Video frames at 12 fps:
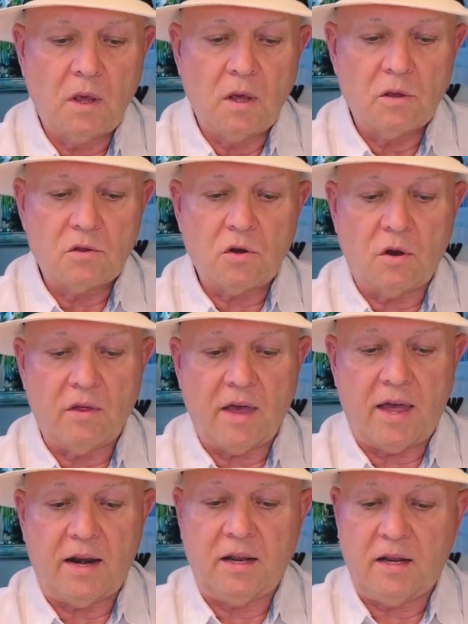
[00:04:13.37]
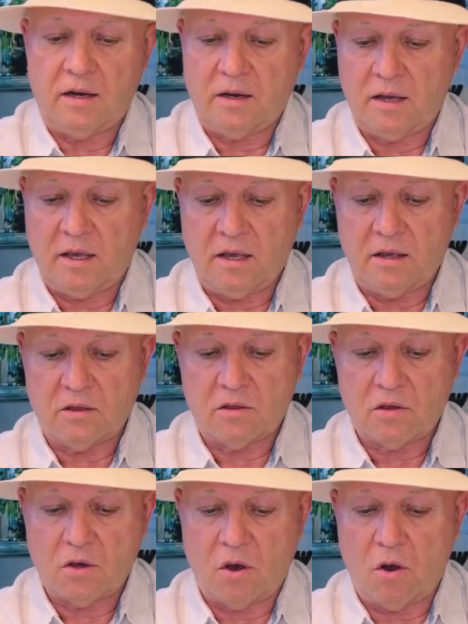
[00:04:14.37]
so that it
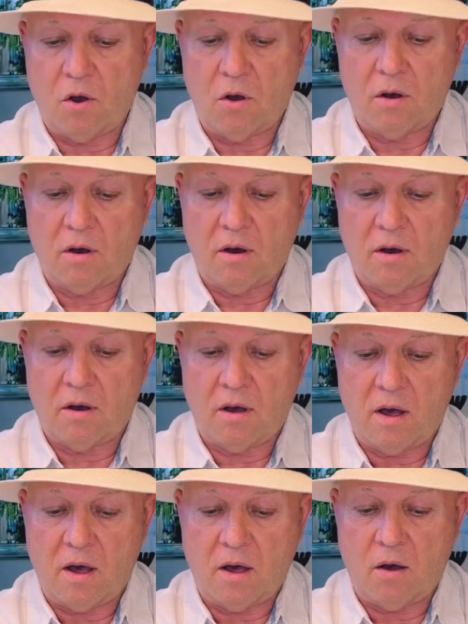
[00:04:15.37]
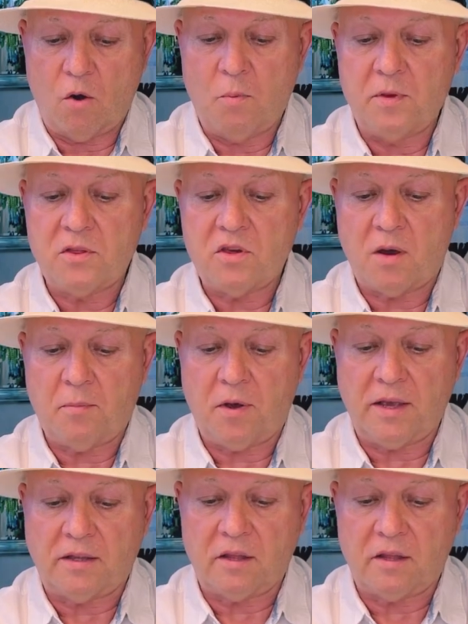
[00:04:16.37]
is opens up like